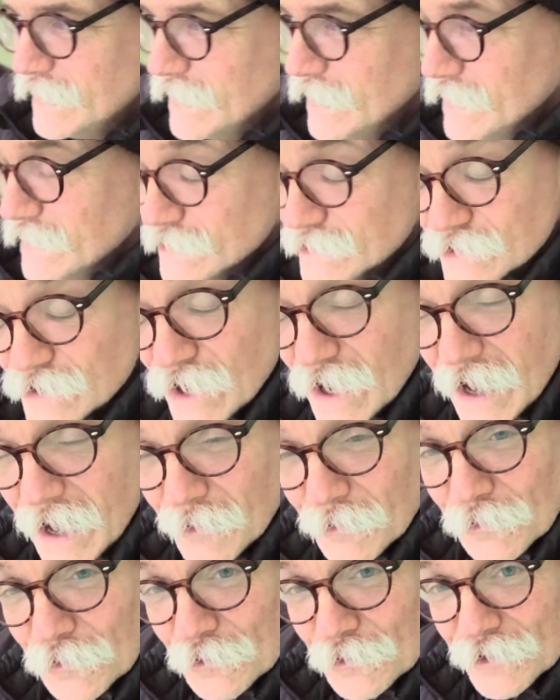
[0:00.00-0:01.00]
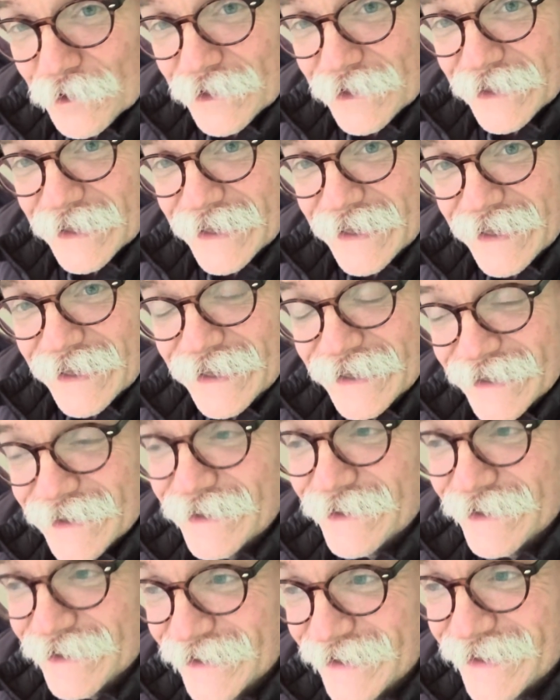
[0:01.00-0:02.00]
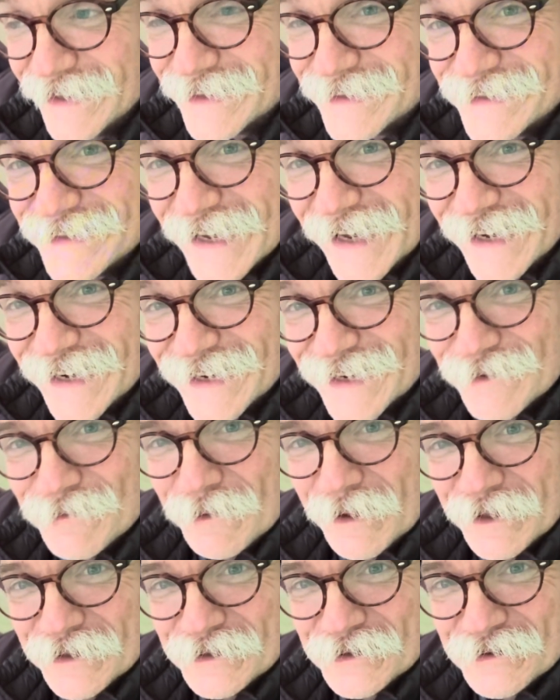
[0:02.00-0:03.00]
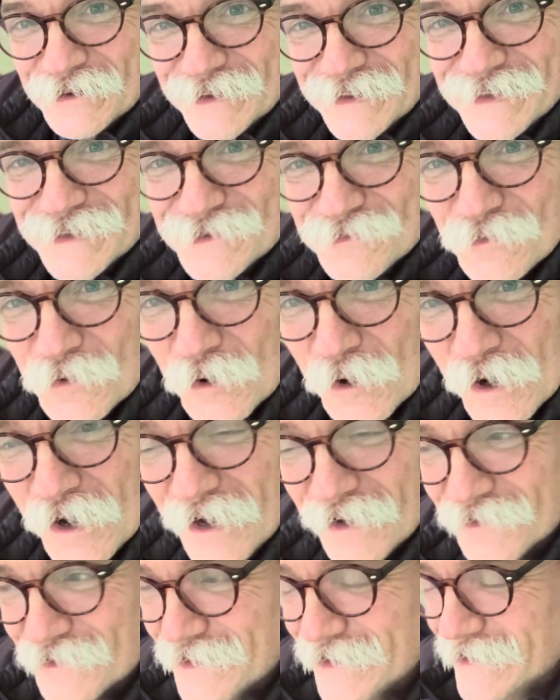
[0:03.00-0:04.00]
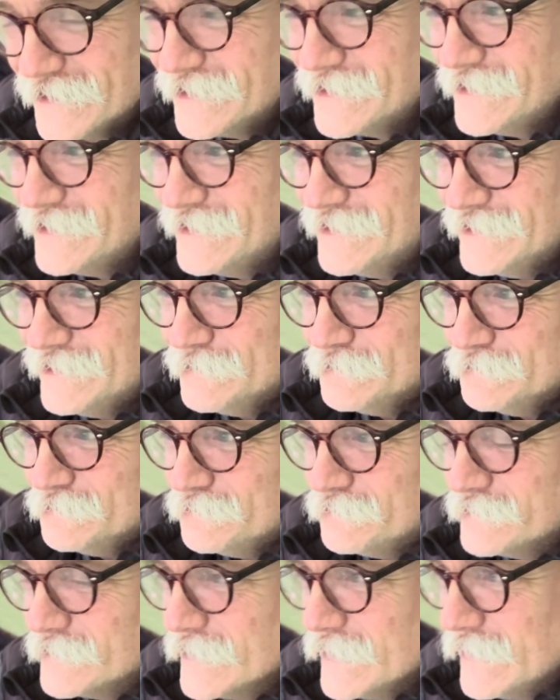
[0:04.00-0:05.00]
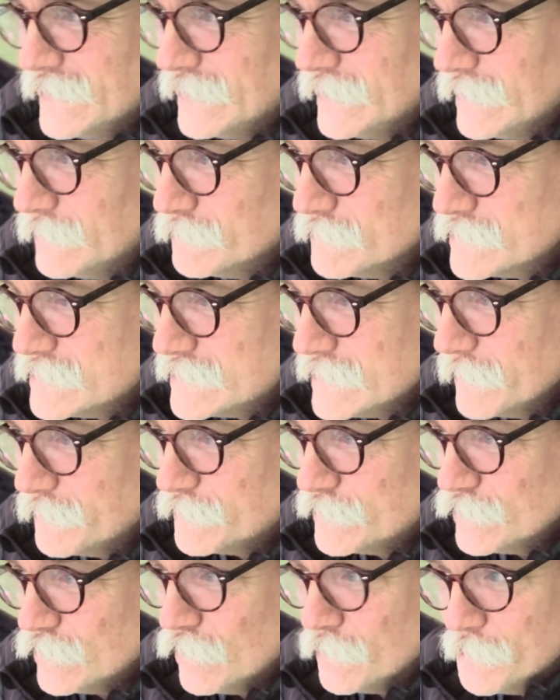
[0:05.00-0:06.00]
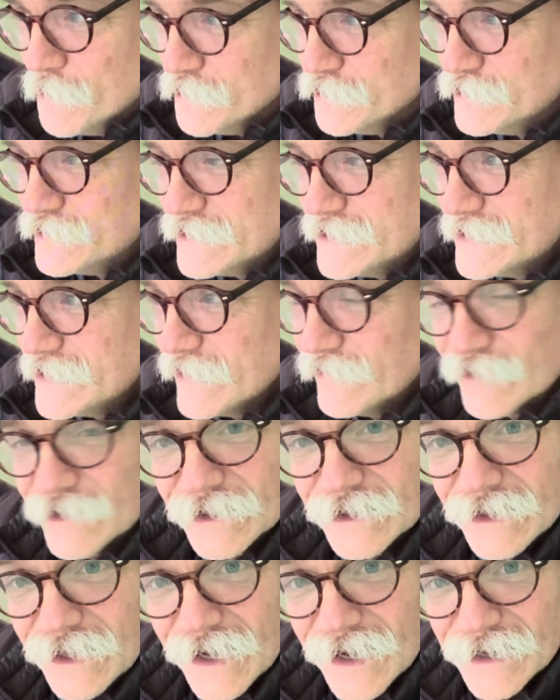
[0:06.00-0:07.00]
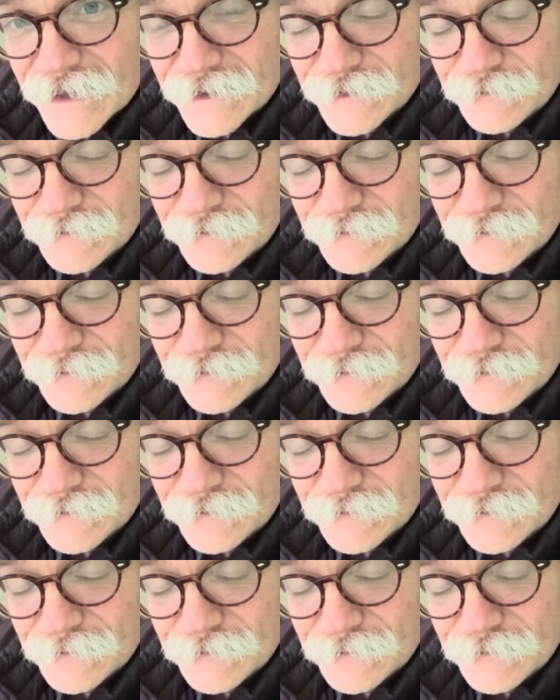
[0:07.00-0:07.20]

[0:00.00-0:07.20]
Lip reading: So I'm really excited about doing this more often. Slept till almost 7 o'clock,